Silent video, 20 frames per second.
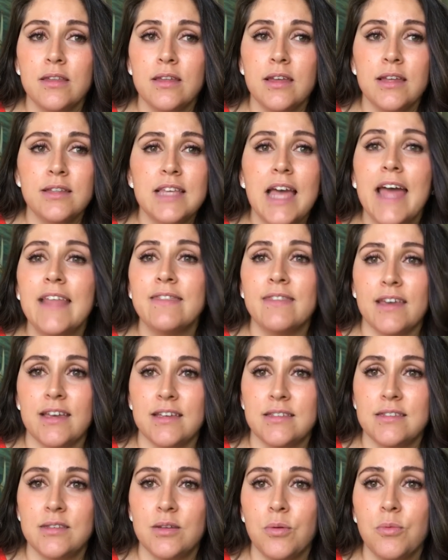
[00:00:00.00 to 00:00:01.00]
It's
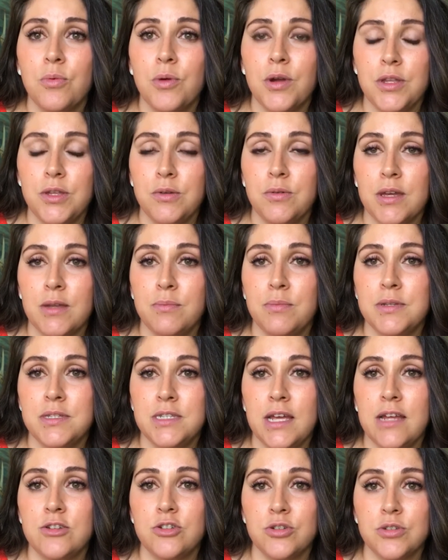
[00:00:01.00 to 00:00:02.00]
endless what you can
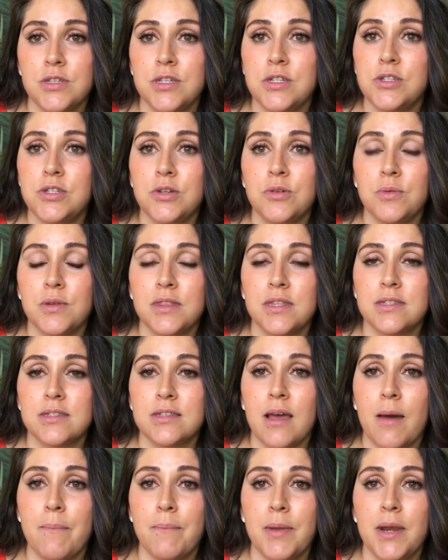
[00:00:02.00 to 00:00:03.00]
potentially do with this
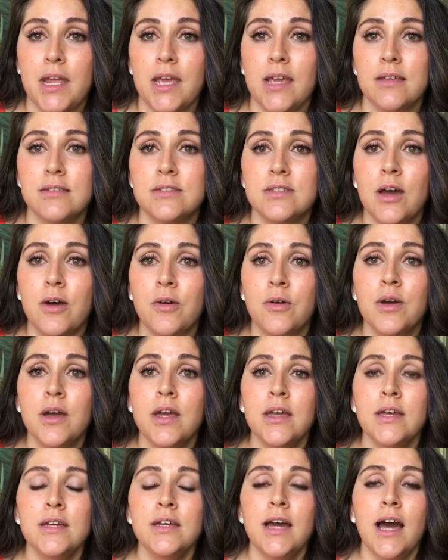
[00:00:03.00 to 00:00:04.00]
company. So
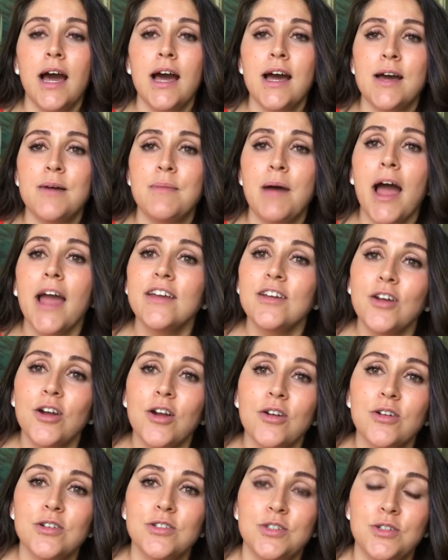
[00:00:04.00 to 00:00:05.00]
I
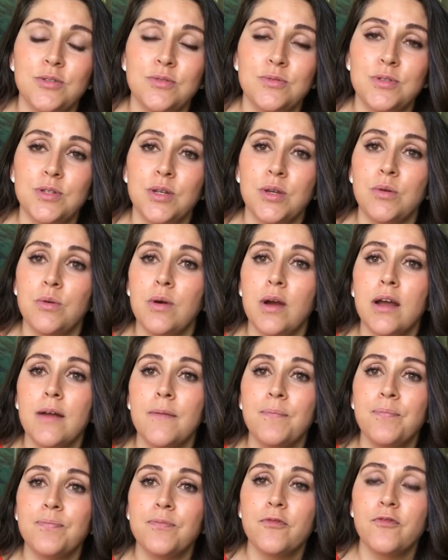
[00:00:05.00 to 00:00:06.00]
encourage you to
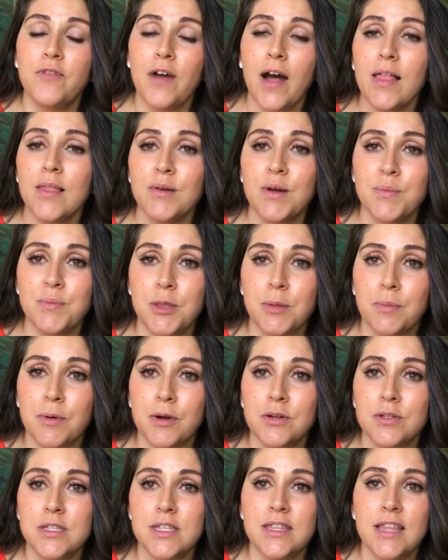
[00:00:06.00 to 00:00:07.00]
follow up with the
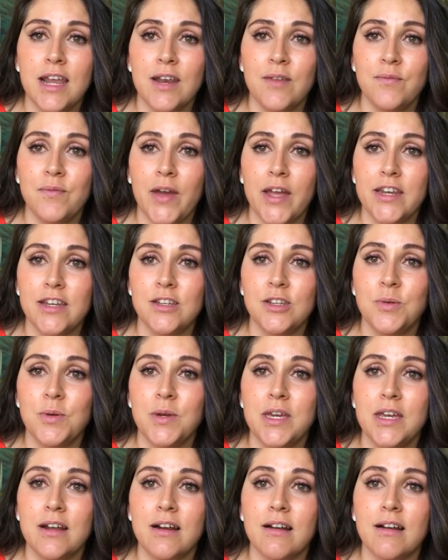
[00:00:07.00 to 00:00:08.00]
person that invited you
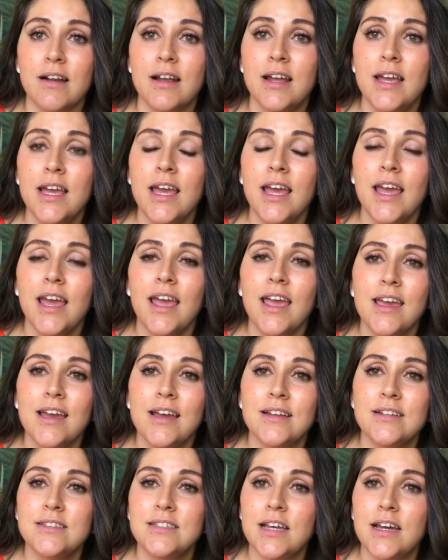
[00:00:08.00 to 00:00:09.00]
here,
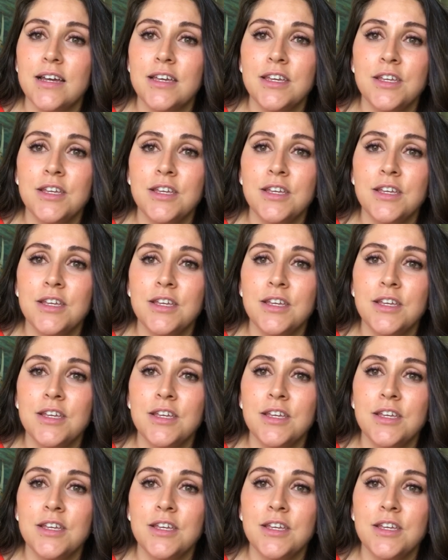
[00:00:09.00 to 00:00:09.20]
and